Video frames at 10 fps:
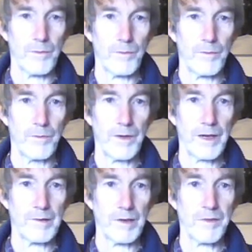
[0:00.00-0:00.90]

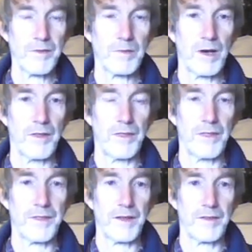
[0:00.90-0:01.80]
variance rather than the
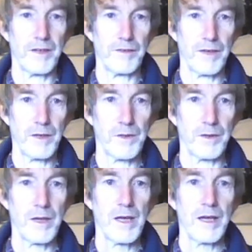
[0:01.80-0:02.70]
standard
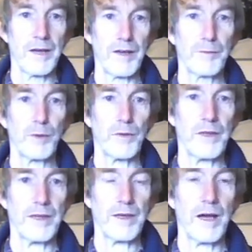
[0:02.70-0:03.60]
deviation, and I've put
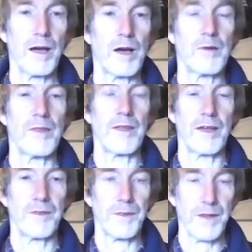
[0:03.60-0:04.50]
the R in there
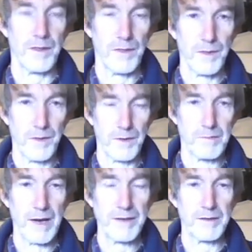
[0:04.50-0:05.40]
to say that this is a
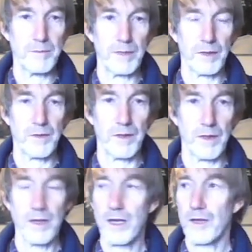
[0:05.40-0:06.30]
random mixture.
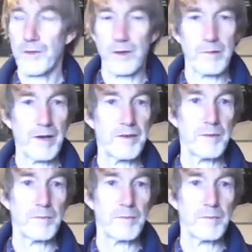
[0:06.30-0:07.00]
So a random